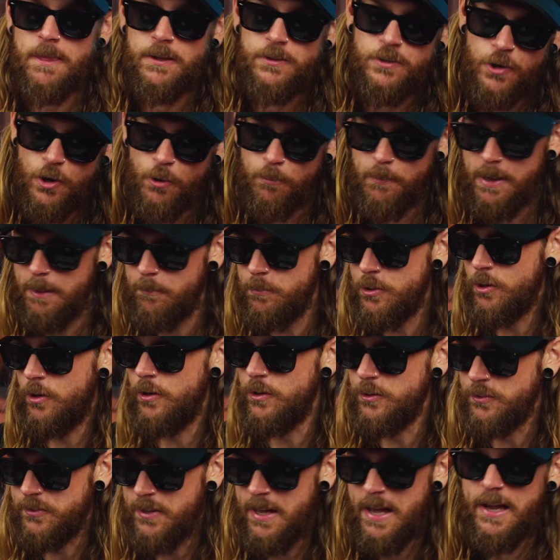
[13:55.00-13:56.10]
you know, maybe you're
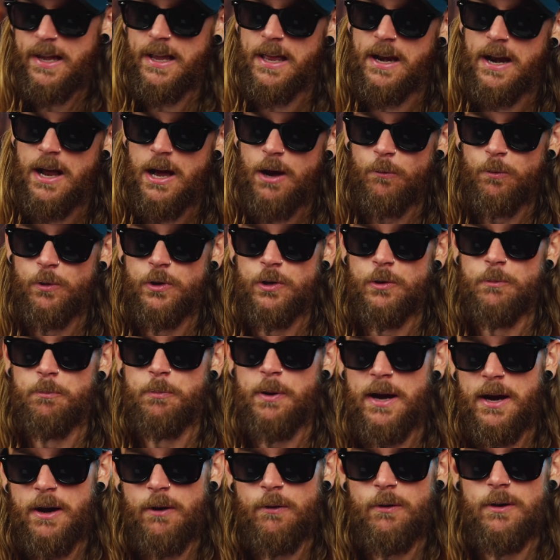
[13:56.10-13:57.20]
just hanging out with your
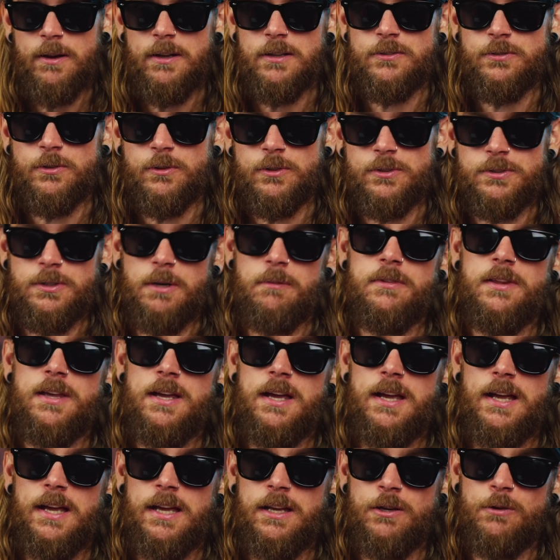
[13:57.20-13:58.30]
parents or
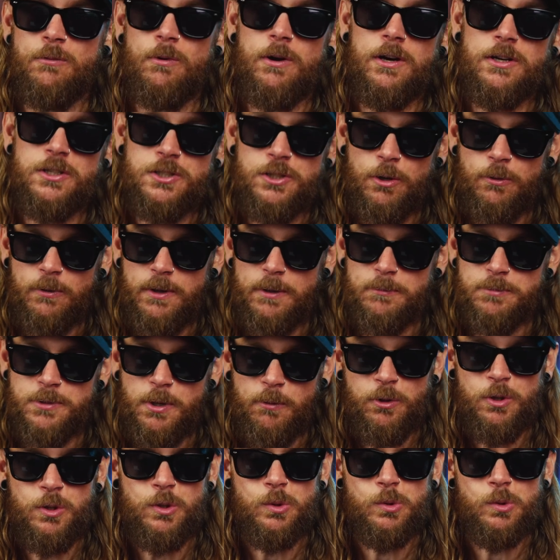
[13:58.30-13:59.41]
something and you want to show them
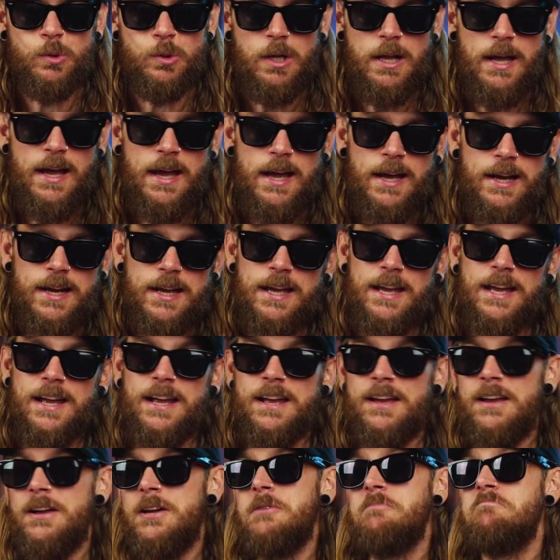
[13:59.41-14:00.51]
some cool
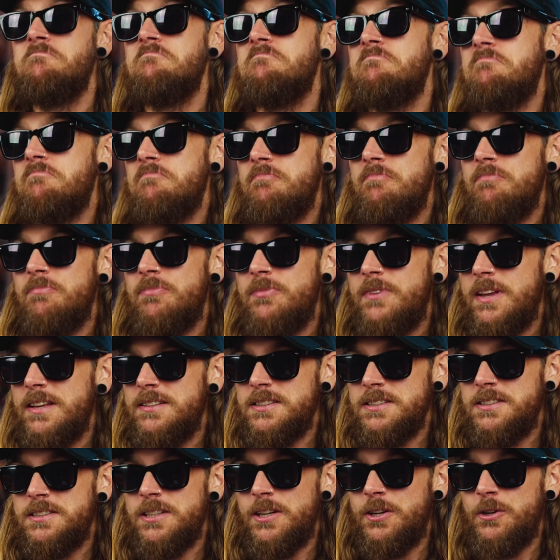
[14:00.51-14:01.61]
hacking. This
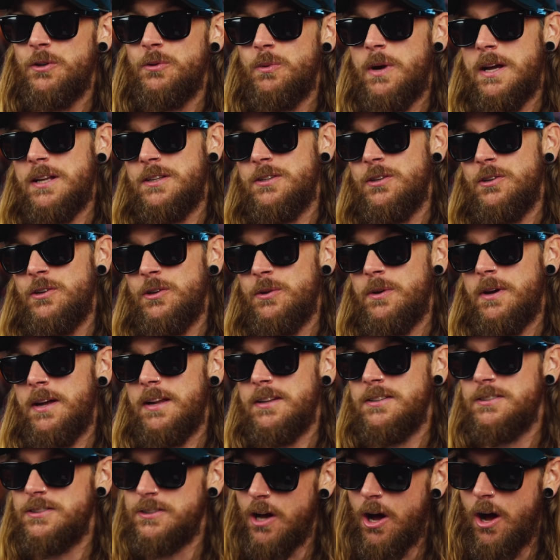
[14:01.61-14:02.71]
is a good way to do
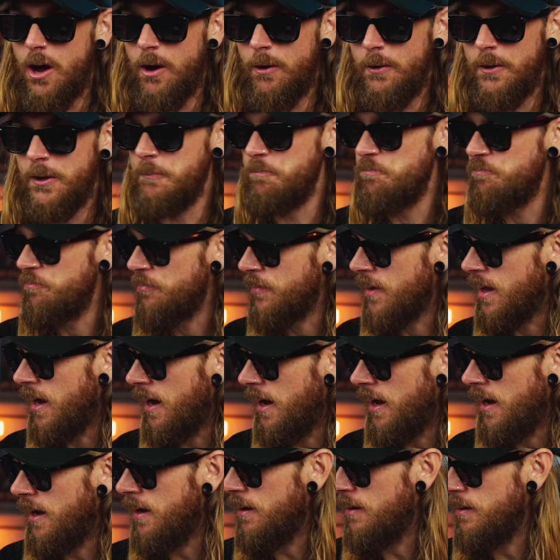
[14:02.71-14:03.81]
it. So,
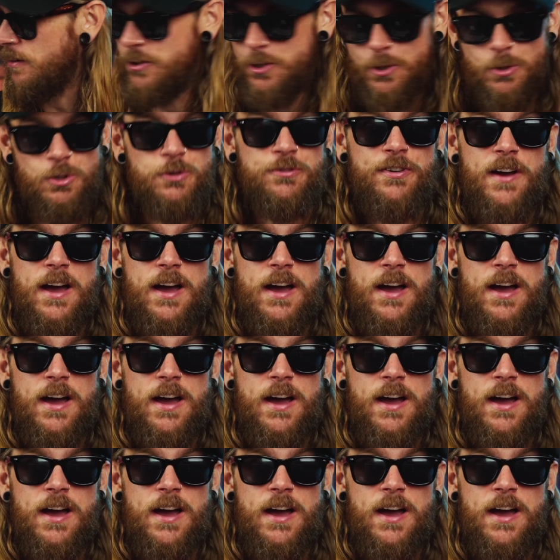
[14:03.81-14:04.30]
uh, huge